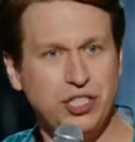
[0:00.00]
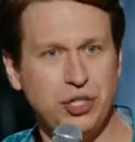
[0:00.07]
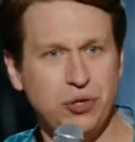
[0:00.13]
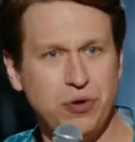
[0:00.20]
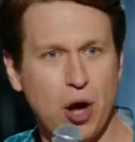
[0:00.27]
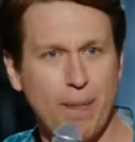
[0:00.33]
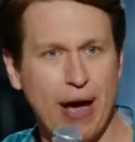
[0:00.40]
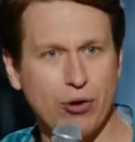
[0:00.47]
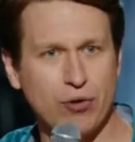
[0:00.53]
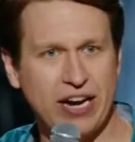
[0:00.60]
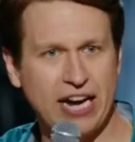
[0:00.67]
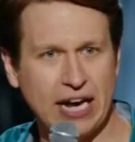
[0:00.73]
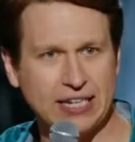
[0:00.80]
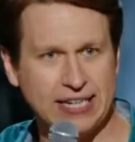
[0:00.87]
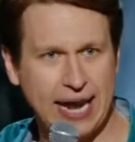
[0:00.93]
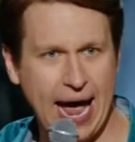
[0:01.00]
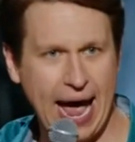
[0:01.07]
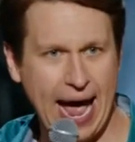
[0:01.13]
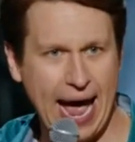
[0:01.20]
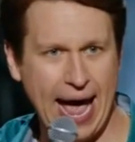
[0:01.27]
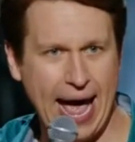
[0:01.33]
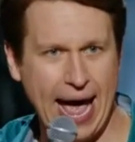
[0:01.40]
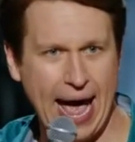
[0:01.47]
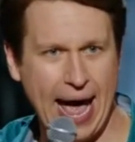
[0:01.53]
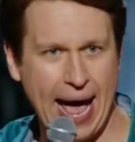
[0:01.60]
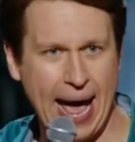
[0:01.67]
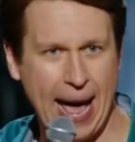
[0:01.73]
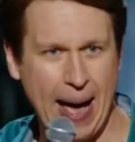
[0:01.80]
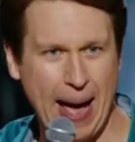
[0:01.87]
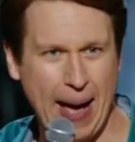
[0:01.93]
you know about Green Eggs and
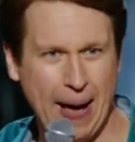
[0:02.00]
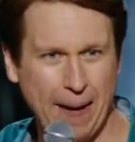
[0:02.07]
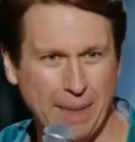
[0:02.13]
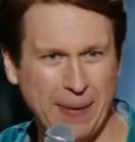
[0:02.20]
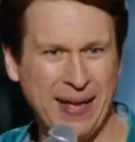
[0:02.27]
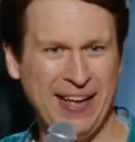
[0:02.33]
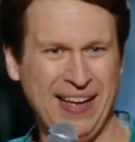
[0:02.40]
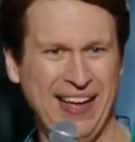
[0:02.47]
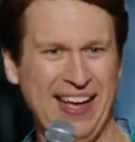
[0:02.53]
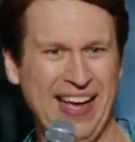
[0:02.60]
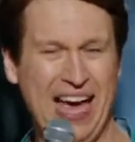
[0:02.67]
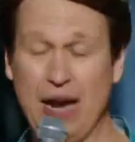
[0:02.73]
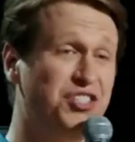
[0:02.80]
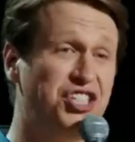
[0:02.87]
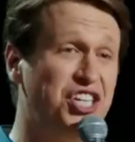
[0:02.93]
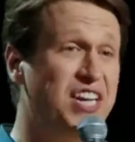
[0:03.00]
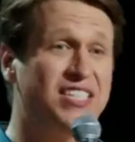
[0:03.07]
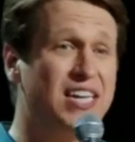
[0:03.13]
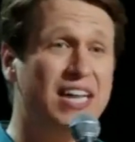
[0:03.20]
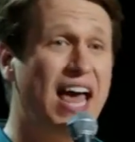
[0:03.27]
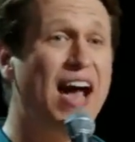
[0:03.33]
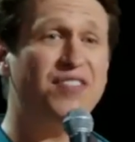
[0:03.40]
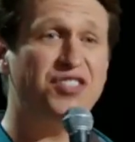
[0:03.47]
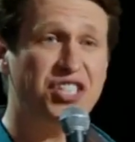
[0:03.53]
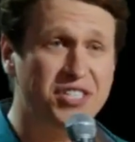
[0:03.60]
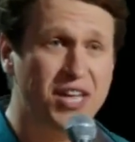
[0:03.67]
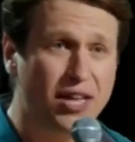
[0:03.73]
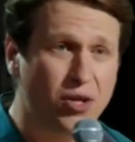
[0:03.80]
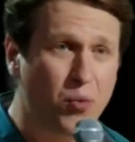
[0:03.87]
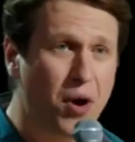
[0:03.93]
Ham? And doesn't laugh, she's
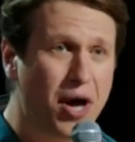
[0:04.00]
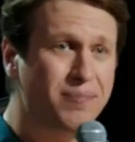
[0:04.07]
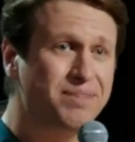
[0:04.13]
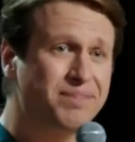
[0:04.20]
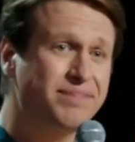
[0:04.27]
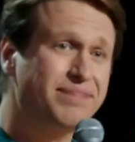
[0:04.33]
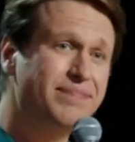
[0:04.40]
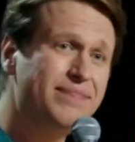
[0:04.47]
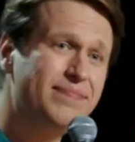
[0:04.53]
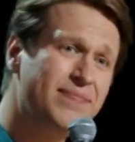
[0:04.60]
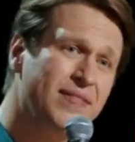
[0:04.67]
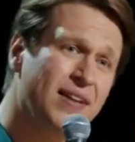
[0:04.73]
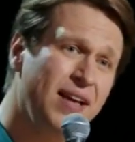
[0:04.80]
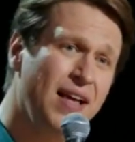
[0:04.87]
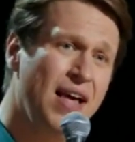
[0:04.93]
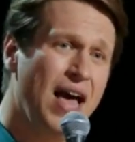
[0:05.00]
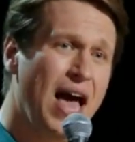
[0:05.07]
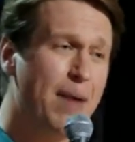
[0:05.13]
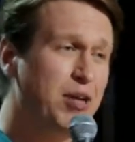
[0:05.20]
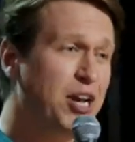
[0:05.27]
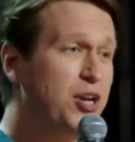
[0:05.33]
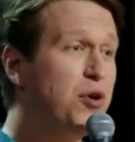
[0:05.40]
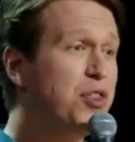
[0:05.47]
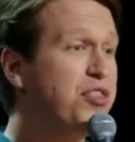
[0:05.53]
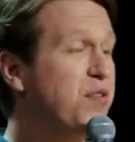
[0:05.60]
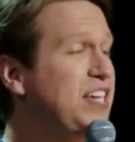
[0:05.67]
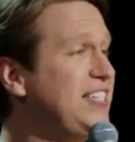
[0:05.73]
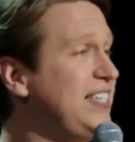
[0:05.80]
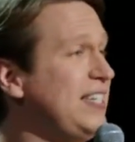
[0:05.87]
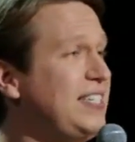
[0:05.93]
not the one. I'm going to do a
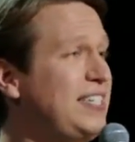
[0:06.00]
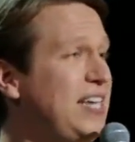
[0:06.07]
360